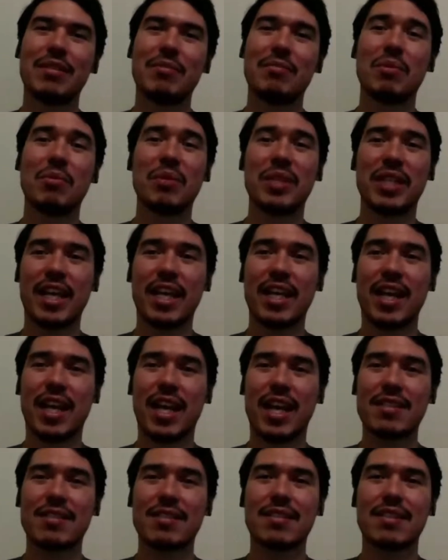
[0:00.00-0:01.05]
But we can
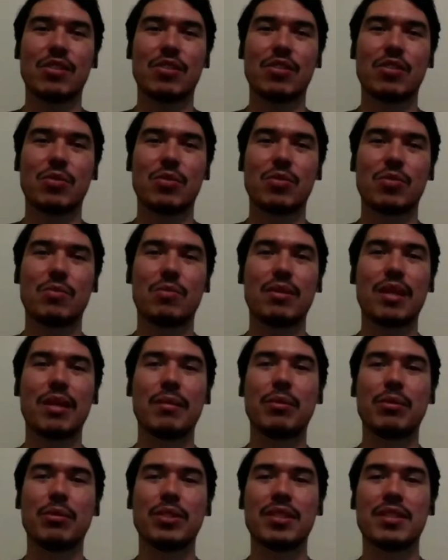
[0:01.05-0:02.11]
ask to be
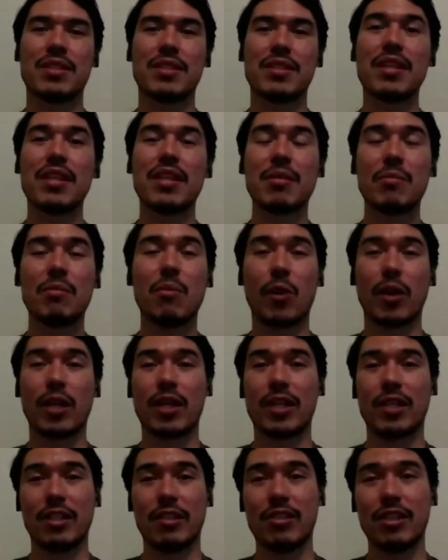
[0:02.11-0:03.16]
able to see him more
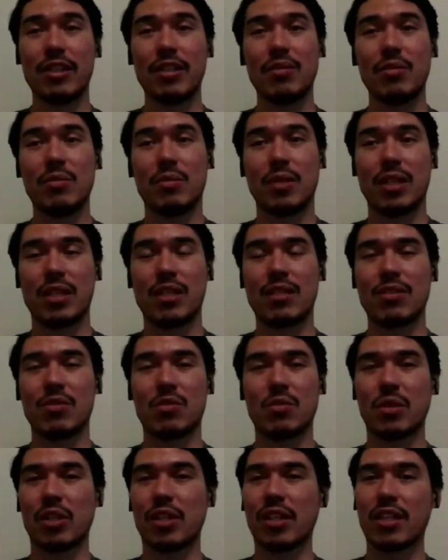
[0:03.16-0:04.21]
clearly when he's
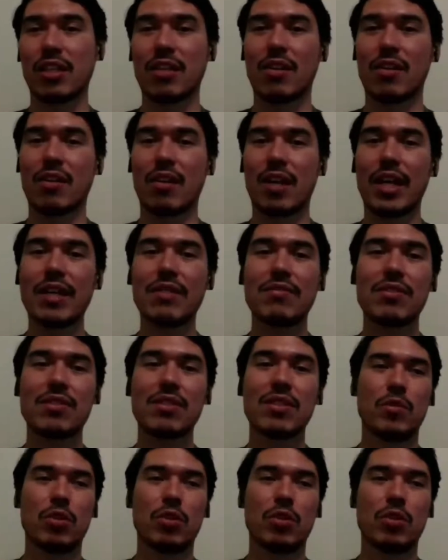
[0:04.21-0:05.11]
working in our lives.